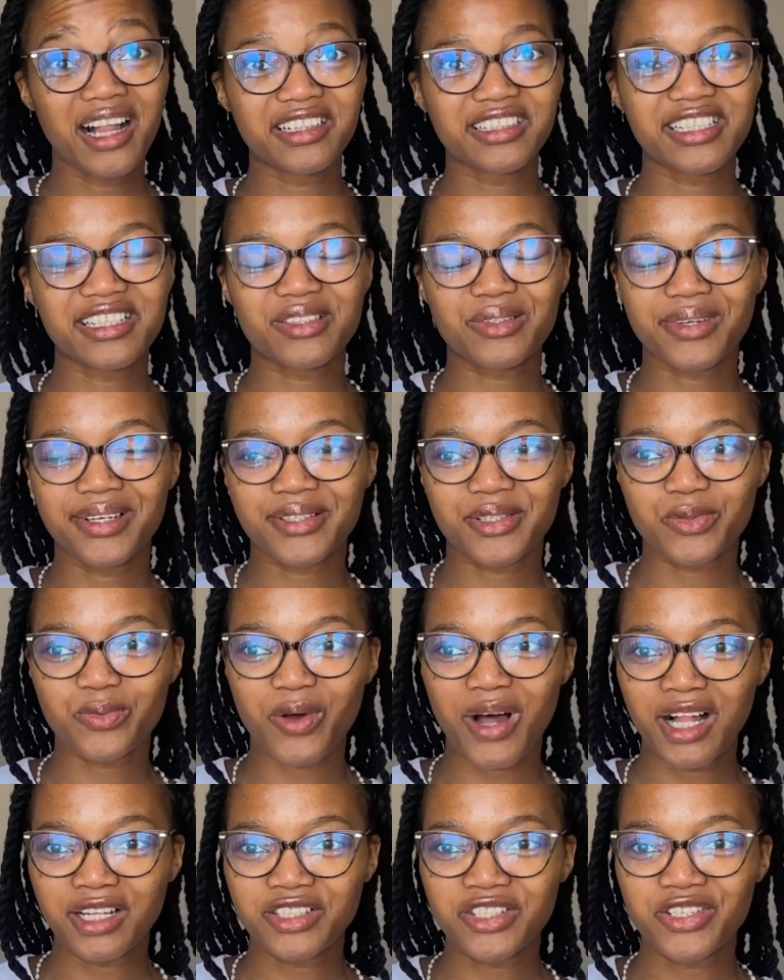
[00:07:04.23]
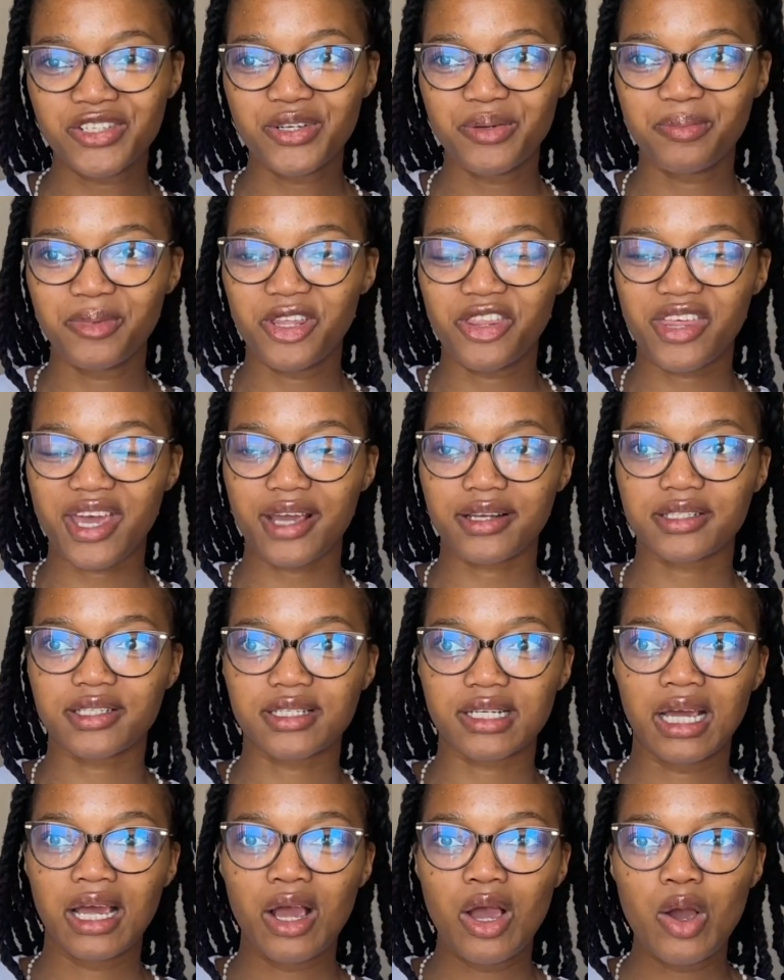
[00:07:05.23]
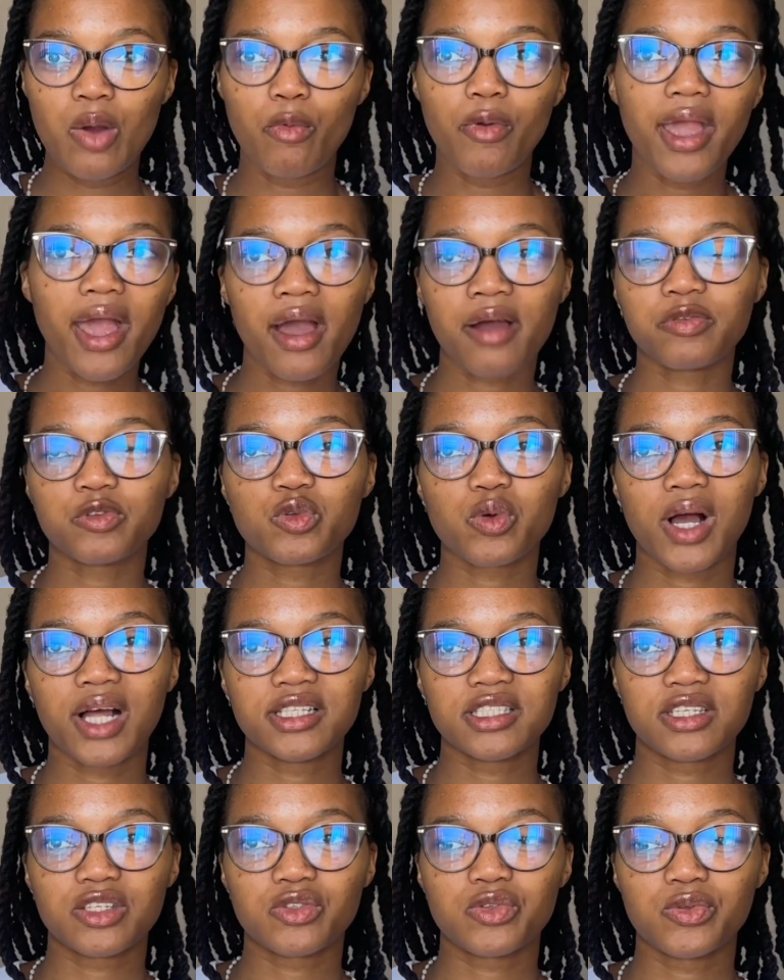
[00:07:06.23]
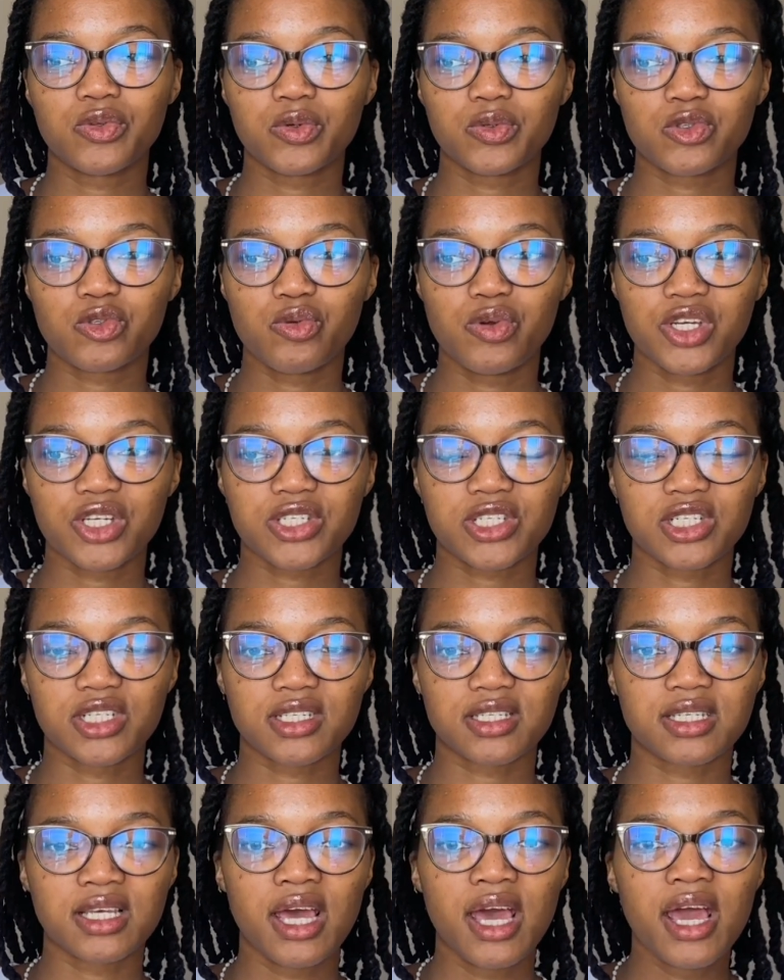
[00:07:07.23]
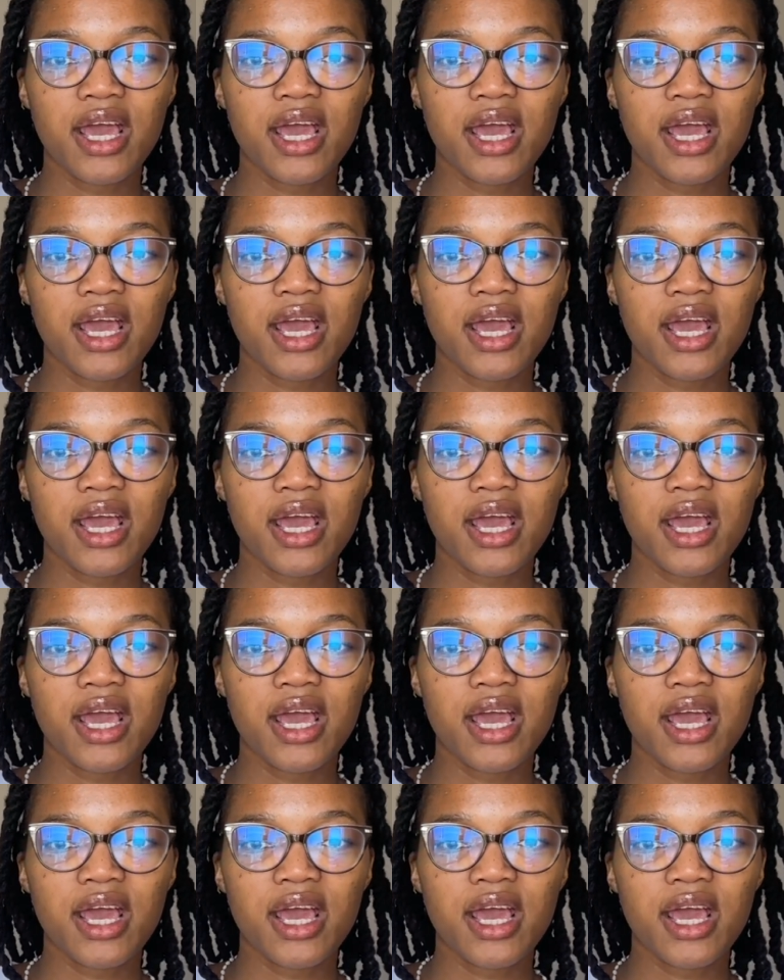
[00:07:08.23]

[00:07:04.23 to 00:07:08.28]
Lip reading: It's wild to me that we have to answer to those questions.